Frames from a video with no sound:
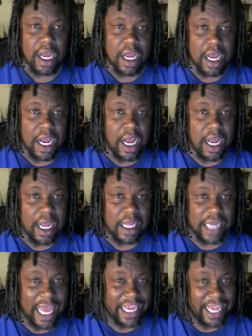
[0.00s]
uh,
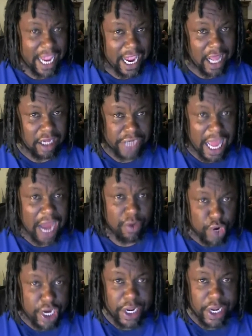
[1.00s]
like hell
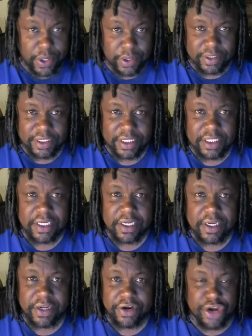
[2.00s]
not
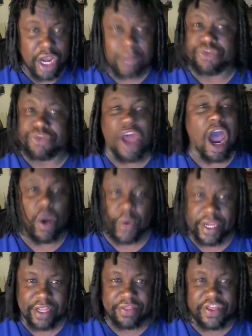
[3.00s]
real, and I'm
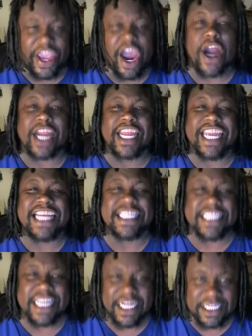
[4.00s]
sorry, they are
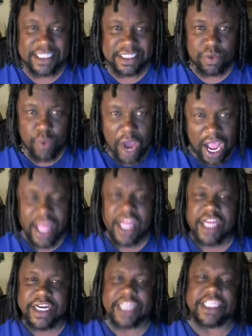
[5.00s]
against us. Why?
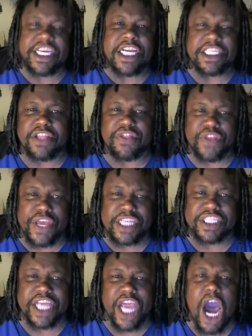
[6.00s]
They teaching
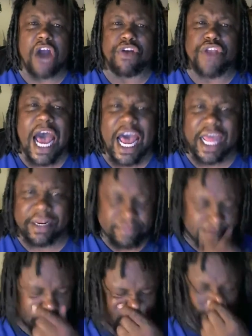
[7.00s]
things they are not,
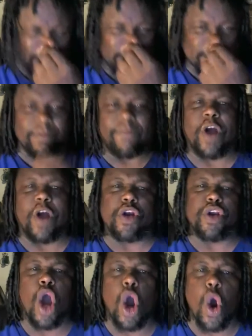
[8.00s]

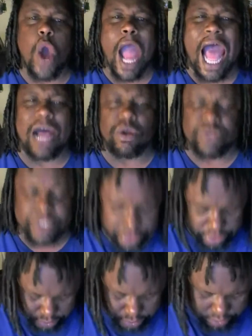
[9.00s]
subverting whole
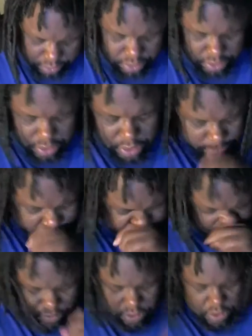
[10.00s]
houses.
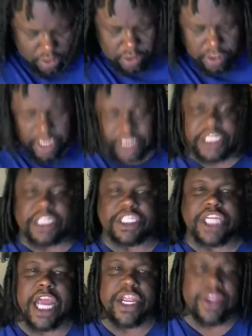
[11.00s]
Mm-hmm. Let's
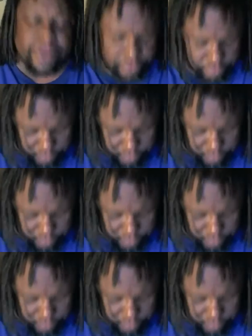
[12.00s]
continue.